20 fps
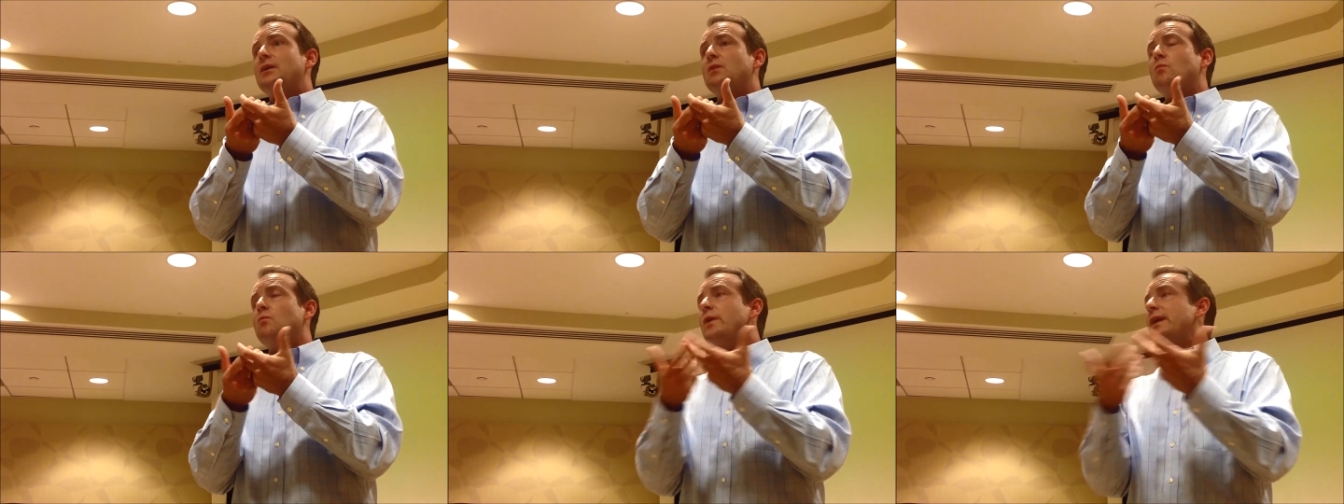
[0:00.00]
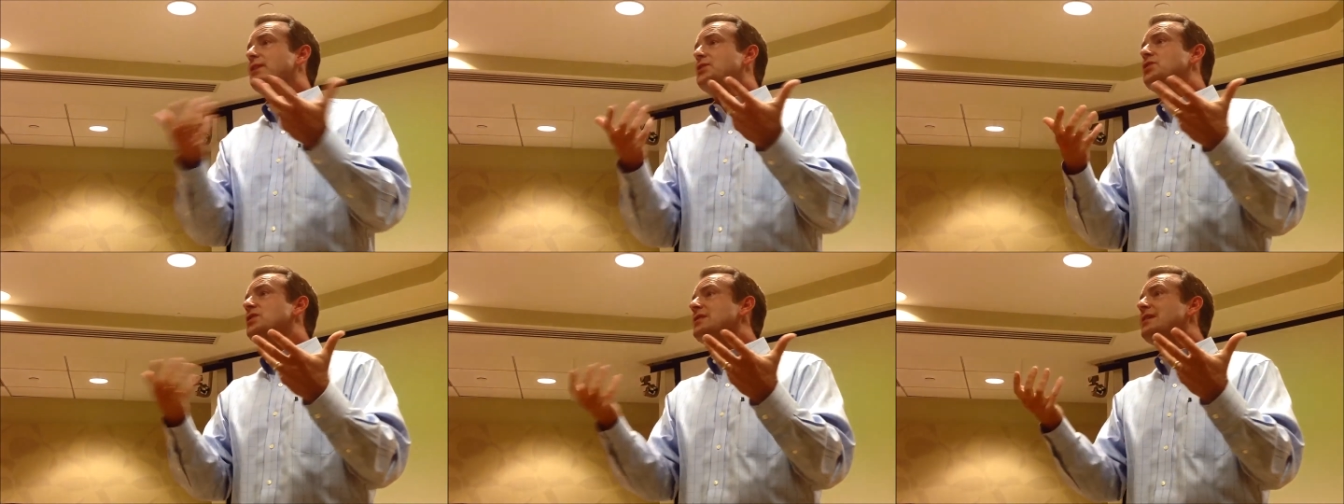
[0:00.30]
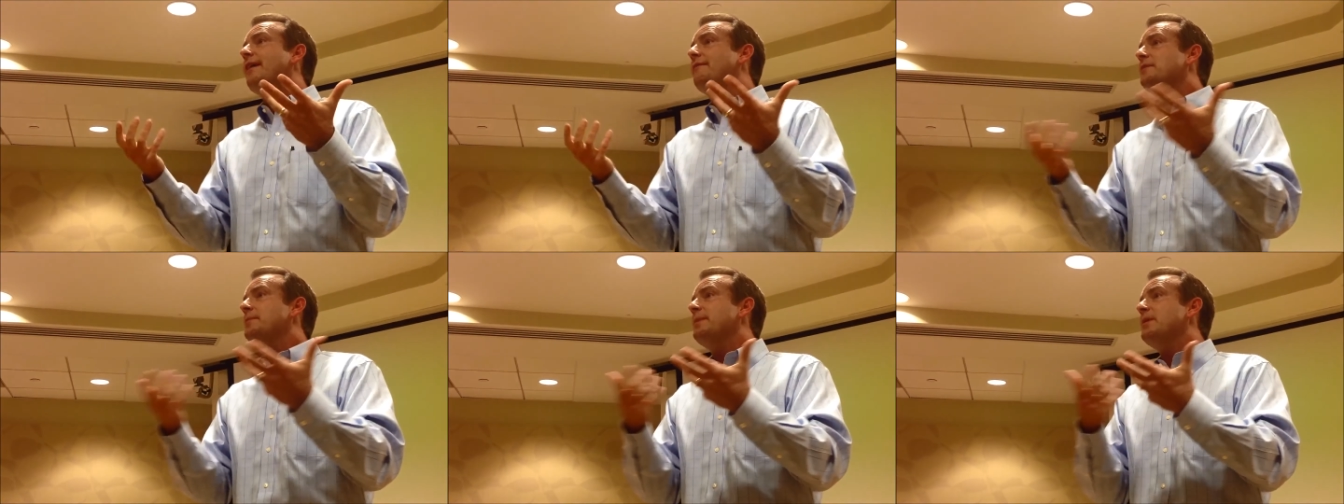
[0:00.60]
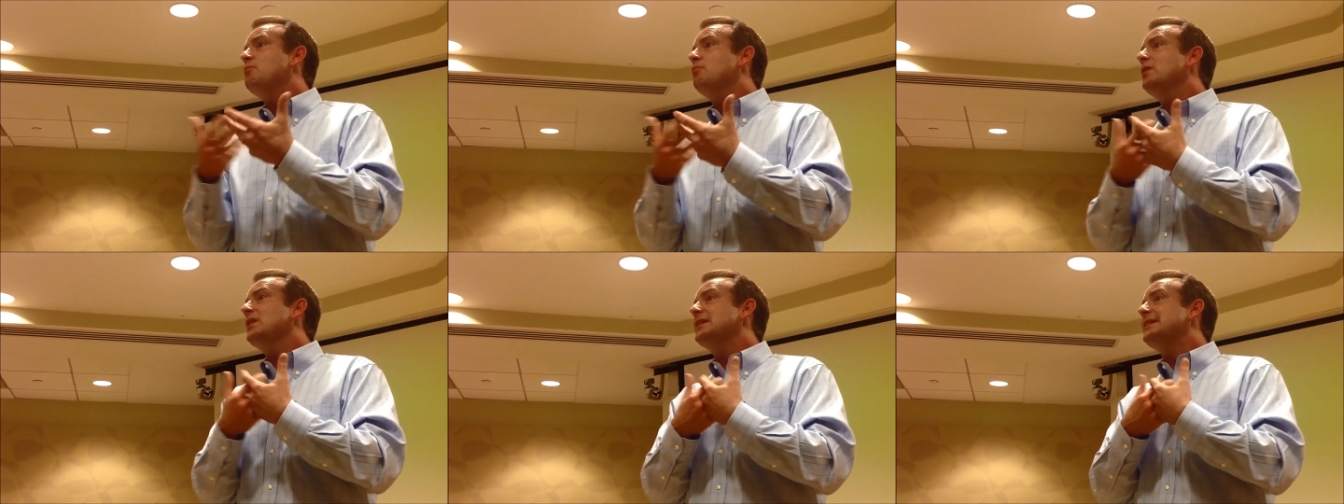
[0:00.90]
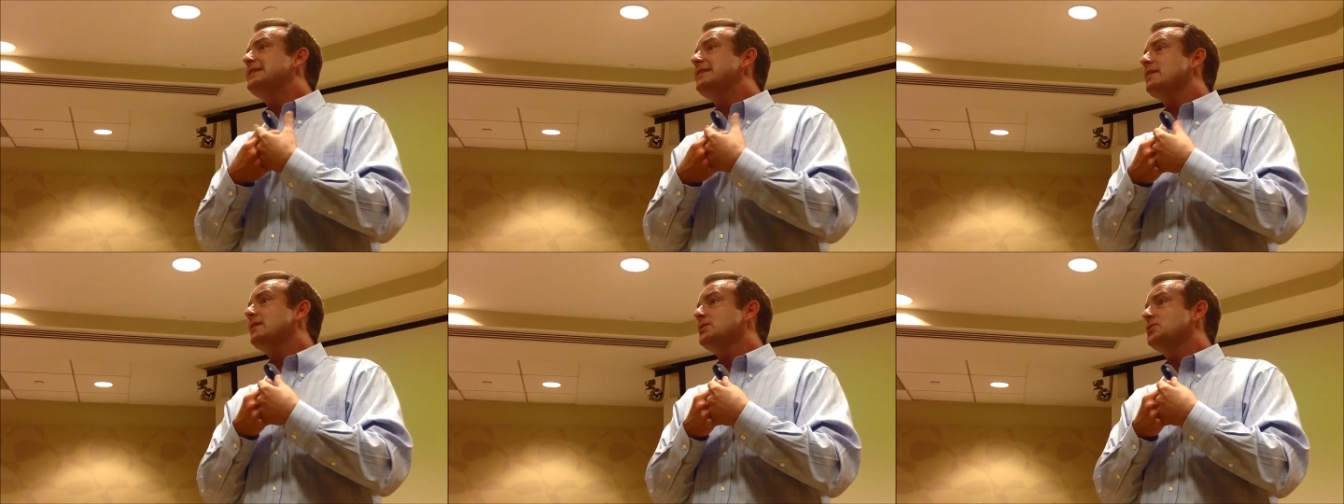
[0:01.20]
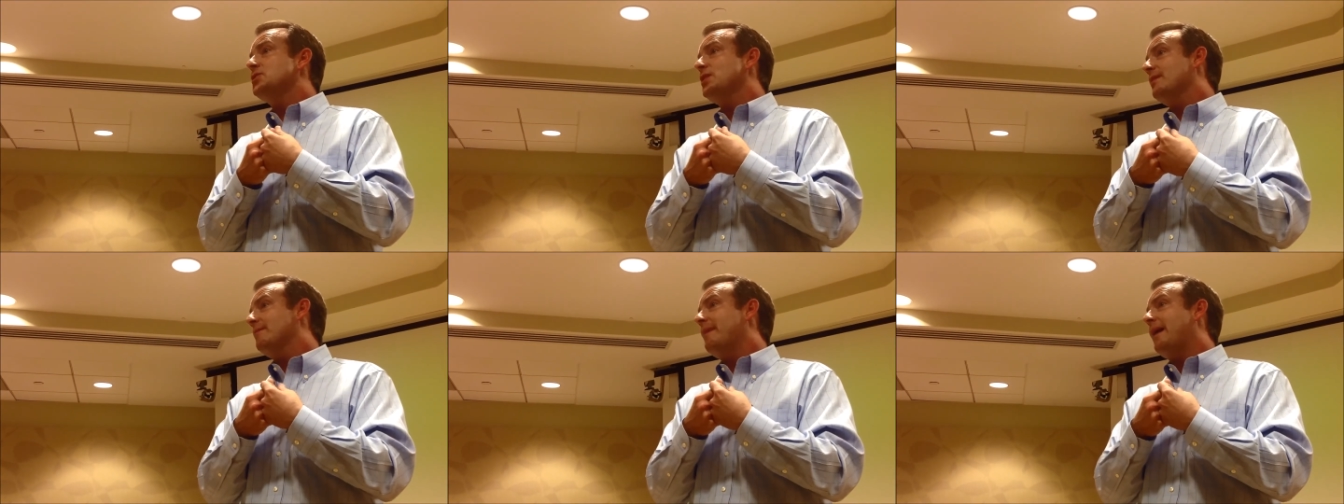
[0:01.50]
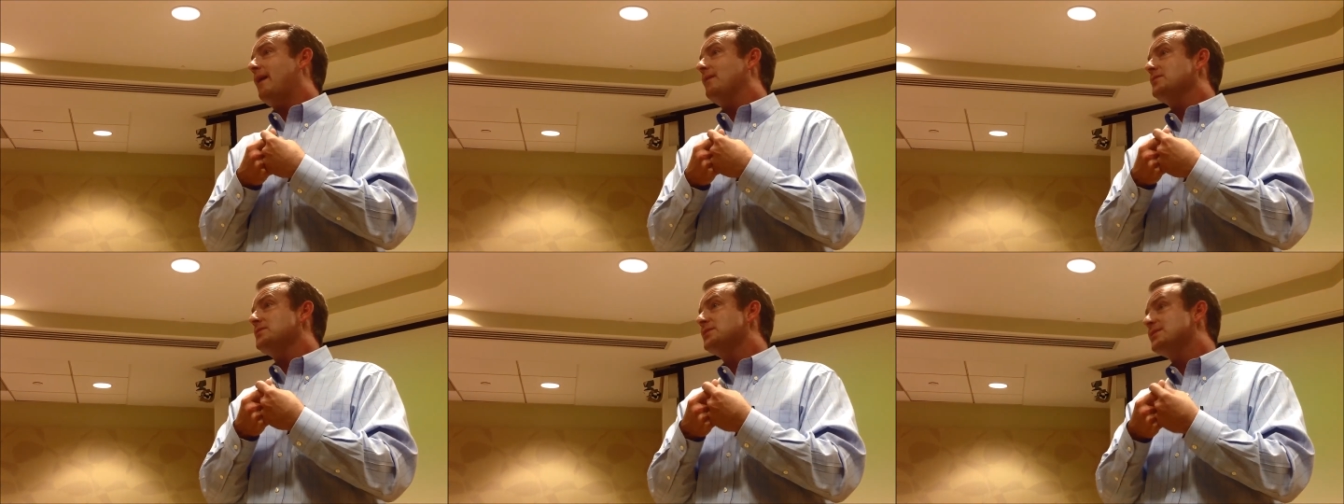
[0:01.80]
we just have to be really diligent
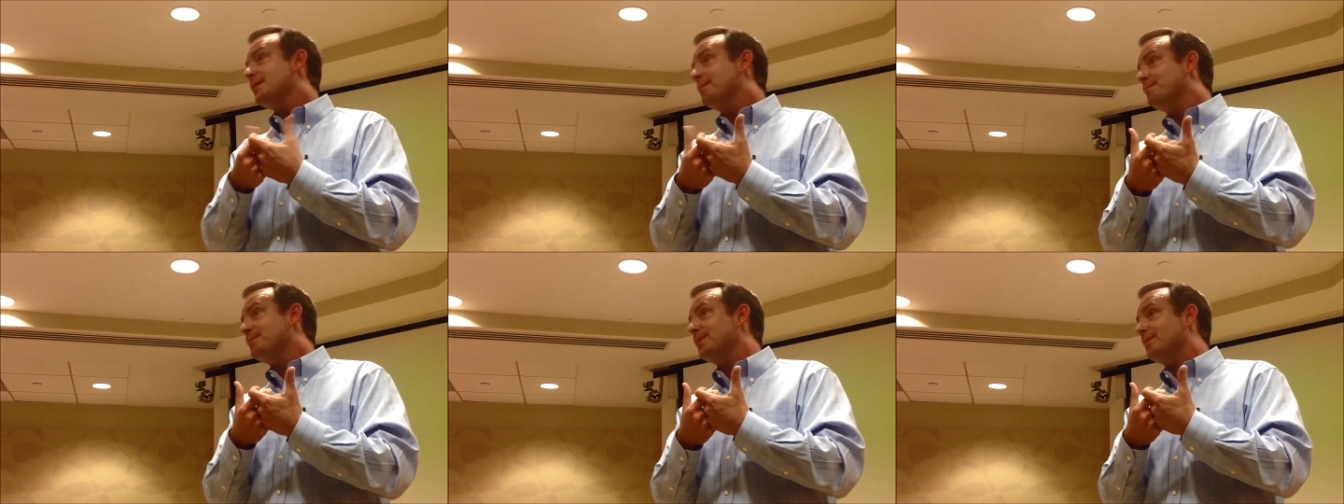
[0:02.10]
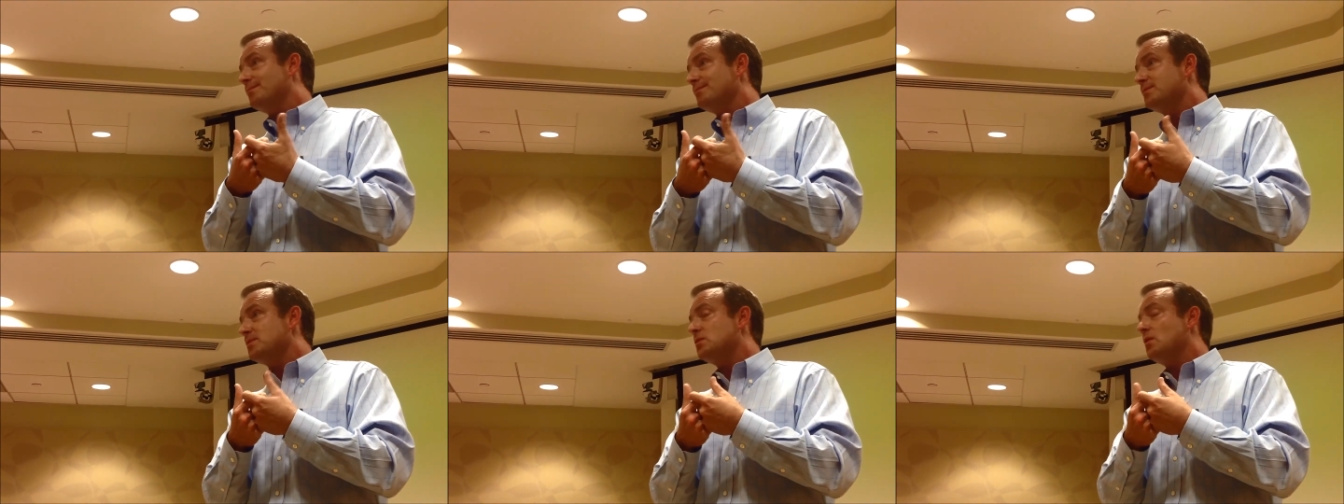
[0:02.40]
about symptoms.